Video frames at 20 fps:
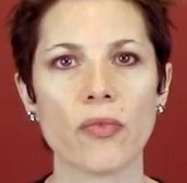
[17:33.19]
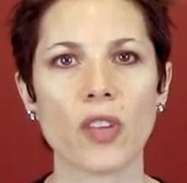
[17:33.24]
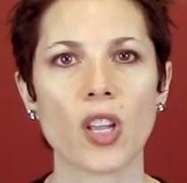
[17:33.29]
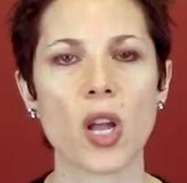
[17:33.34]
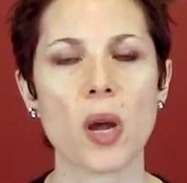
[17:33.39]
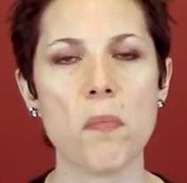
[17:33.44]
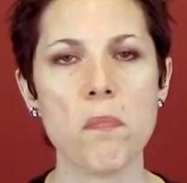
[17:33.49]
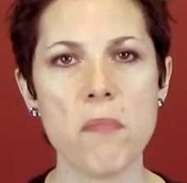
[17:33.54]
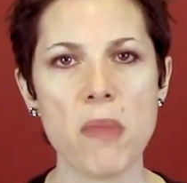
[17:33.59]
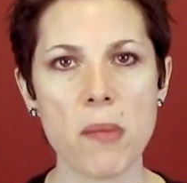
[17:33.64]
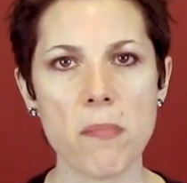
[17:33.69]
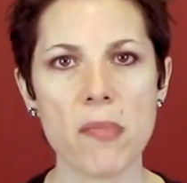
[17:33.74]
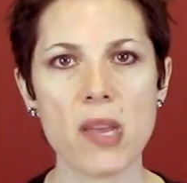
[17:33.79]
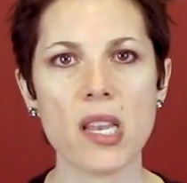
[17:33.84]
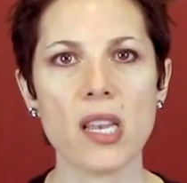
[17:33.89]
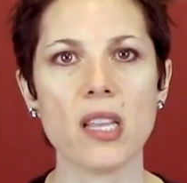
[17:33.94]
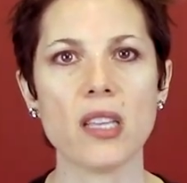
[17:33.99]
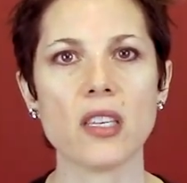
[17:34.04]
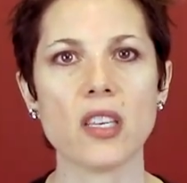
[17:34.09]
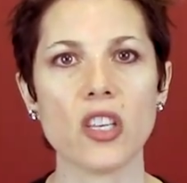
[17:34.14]

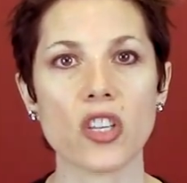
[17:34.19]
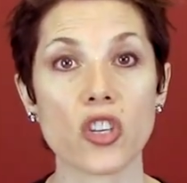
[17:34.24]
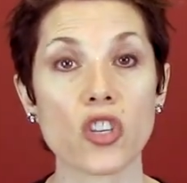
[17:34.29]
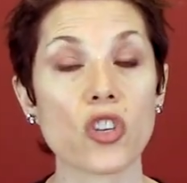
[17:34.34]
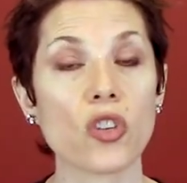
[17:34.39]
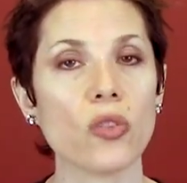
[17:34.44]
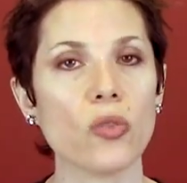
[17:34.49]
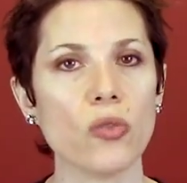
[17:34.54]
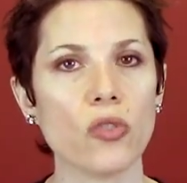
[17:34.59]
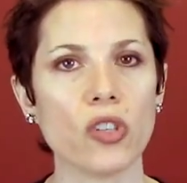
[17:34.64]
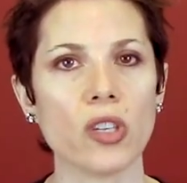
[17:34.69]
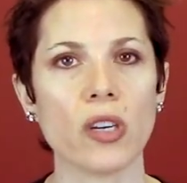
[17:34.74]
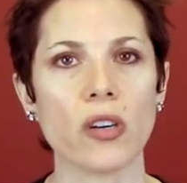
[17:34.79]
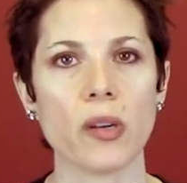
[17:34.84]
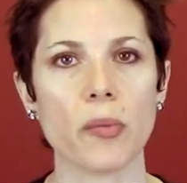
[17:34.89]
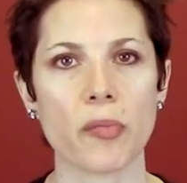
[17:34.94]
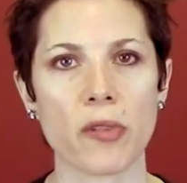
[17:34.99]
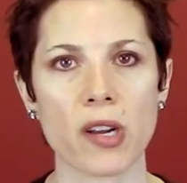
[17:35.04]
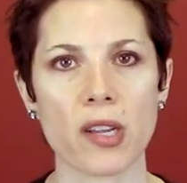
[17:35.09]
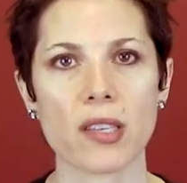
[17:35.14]
Commitment is an
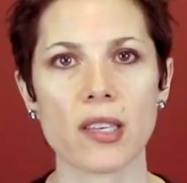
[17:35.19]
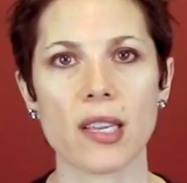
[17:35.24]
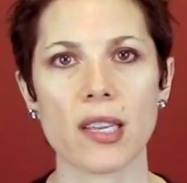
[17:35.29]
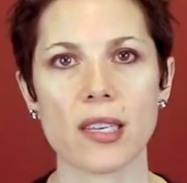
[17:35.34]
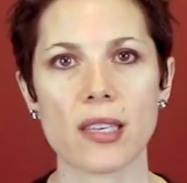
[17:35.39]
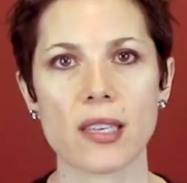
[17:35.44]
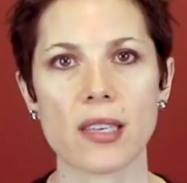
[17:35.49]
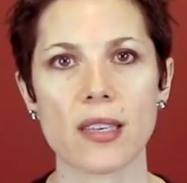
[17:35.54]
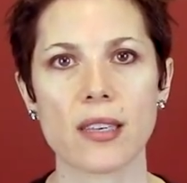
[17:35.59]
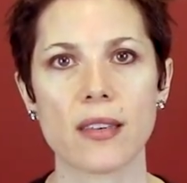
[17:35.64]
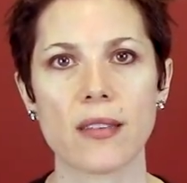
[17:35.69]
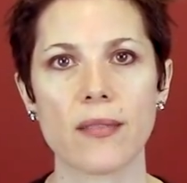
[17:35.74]
exclusionary process.